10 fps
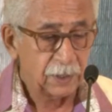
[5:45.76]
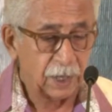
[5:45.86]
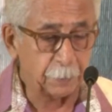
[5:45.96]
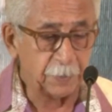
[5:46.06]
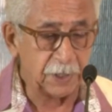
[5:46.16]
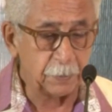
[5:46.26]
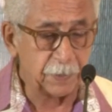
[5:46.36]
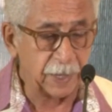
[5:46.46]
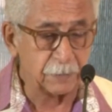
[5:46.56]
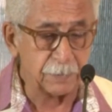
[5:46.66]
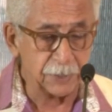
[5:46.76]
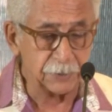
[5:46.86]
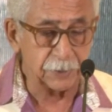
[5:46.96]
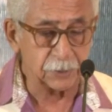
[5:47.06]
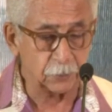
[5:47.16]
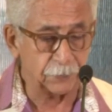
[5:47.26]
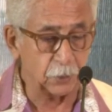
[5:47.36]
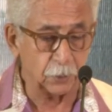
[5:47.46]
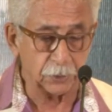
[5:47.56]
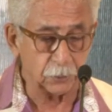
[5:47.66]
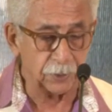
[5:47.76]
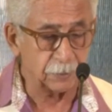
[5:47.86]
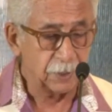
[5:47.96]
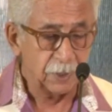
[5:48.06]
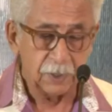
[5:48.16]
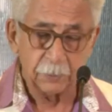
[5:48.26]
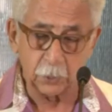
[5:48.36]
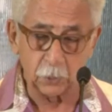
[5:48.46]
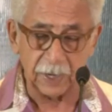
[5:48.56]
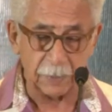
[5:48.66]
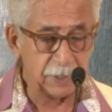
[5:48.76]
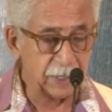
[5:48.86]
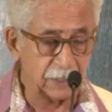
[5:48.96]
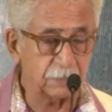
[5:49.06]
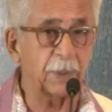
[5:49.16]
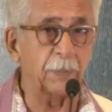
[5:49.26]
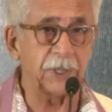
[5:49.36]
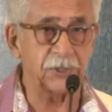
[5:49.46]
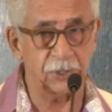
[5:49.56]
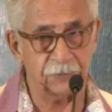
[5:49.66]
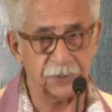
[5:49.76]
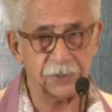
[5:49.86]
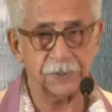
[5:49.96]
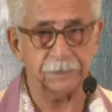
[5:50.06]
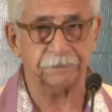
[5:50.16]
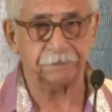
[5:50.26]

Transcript: upkeep and maintenance of the auditorium, programming and public service.